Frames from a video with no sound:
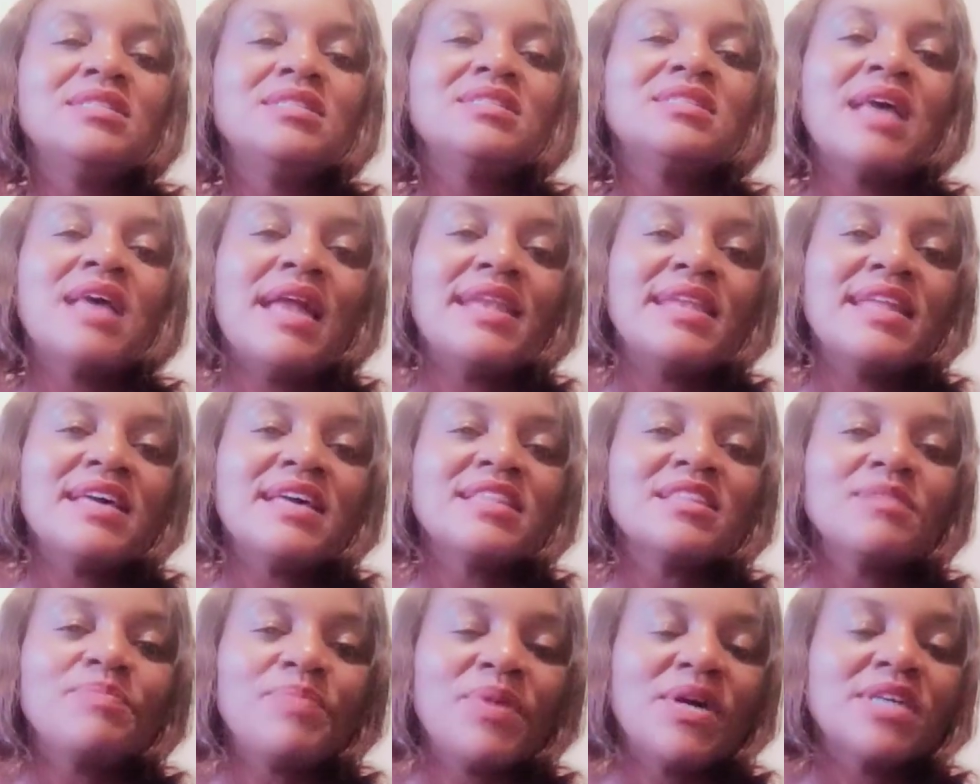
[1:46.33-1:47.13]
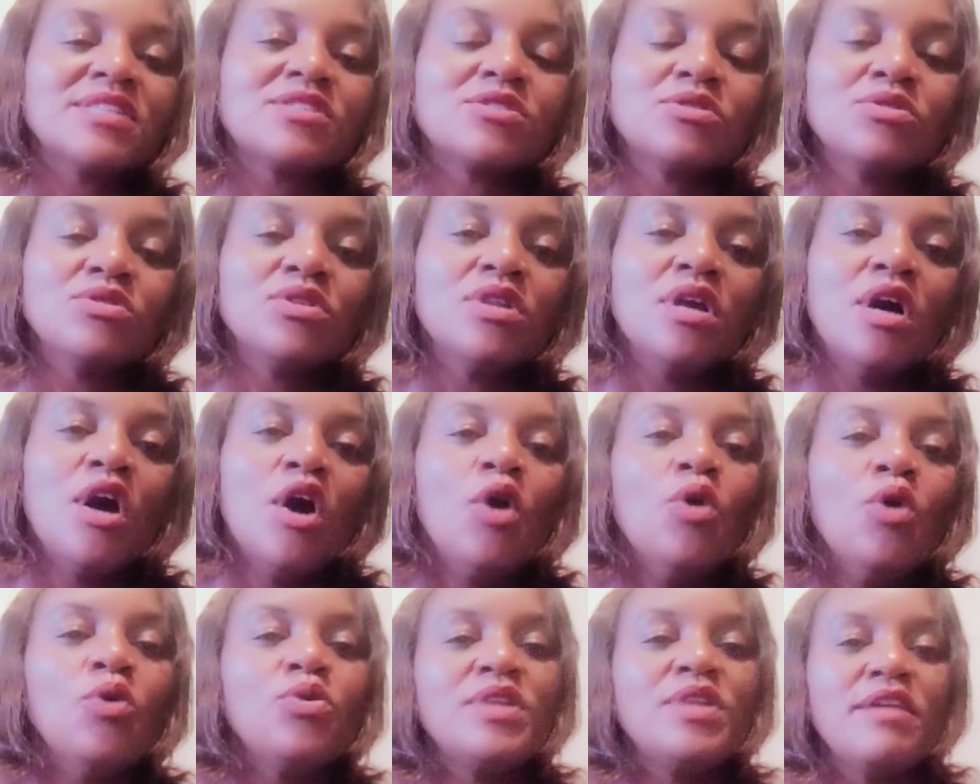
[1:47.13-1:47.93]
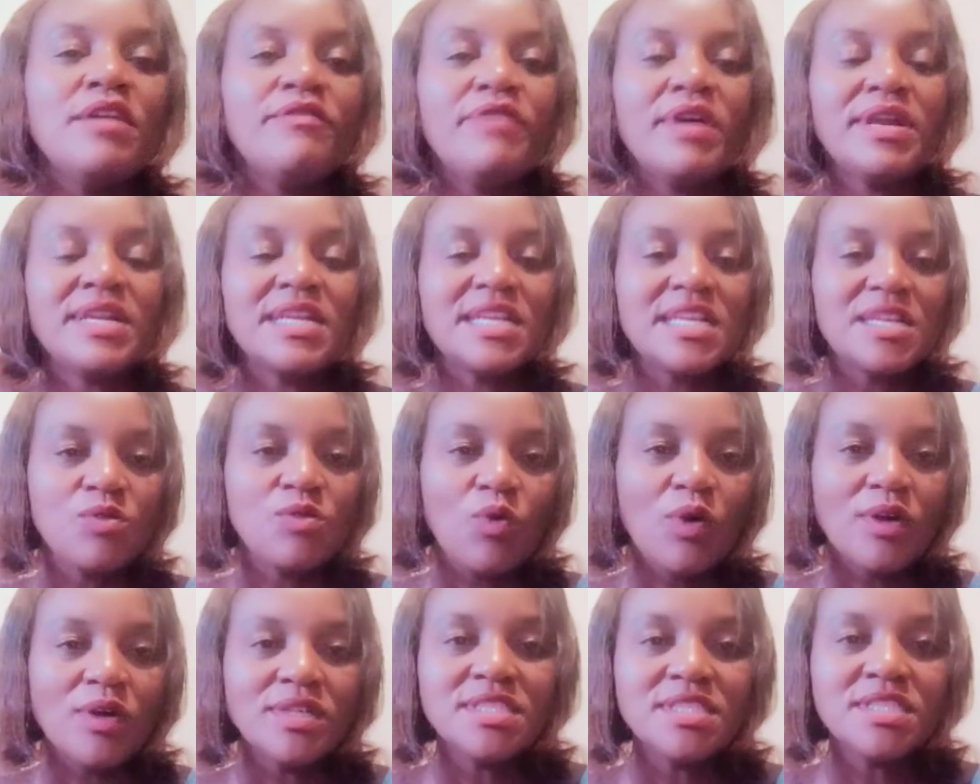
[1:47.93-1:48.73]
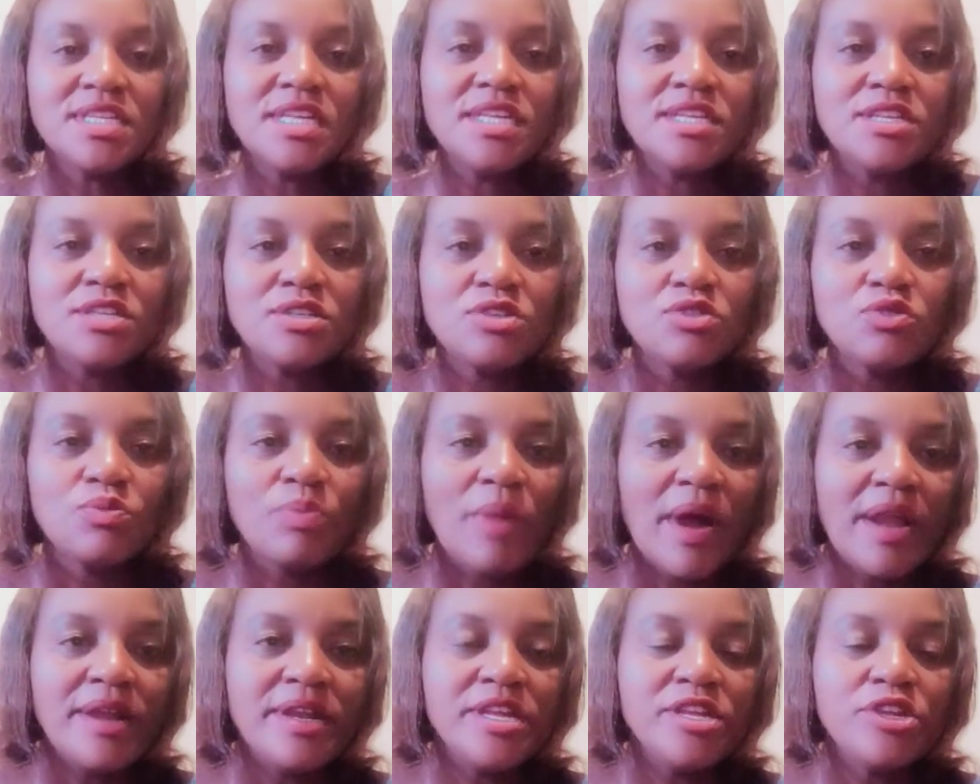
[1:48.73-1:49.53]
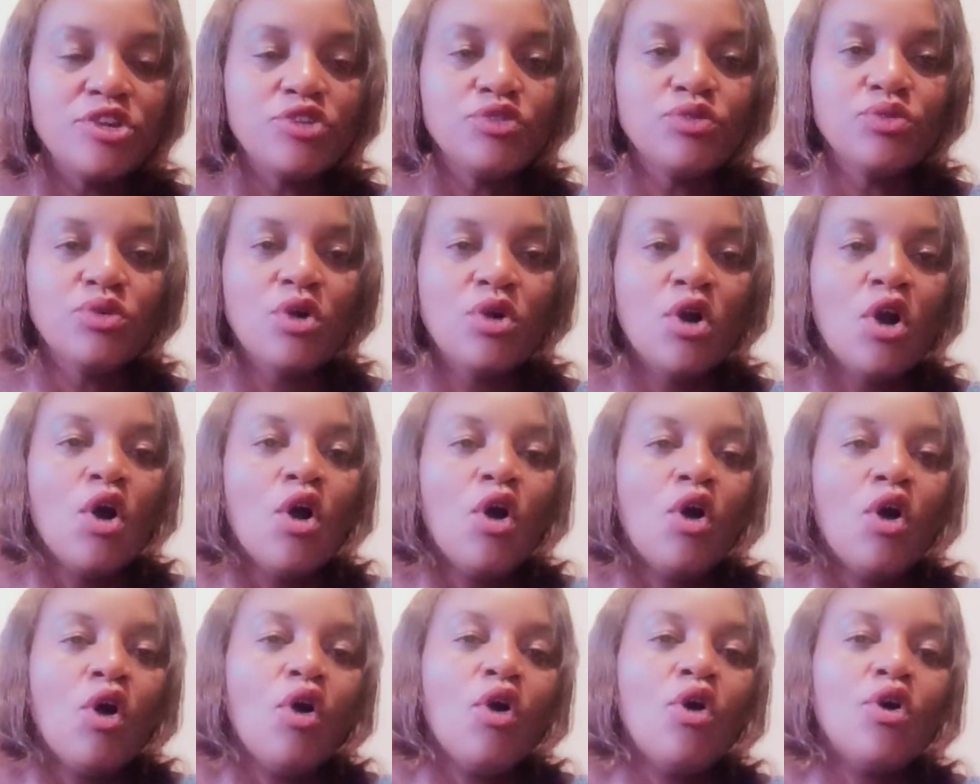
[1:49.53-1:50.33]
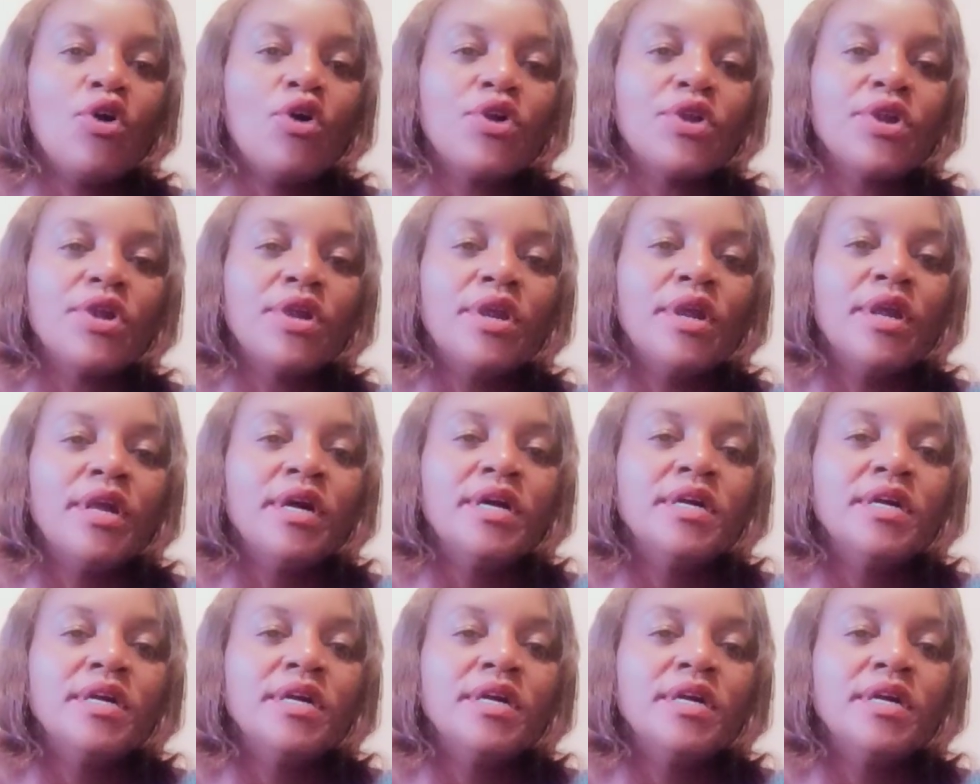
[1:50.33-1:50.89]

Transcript: another person who never really wanted to marry you or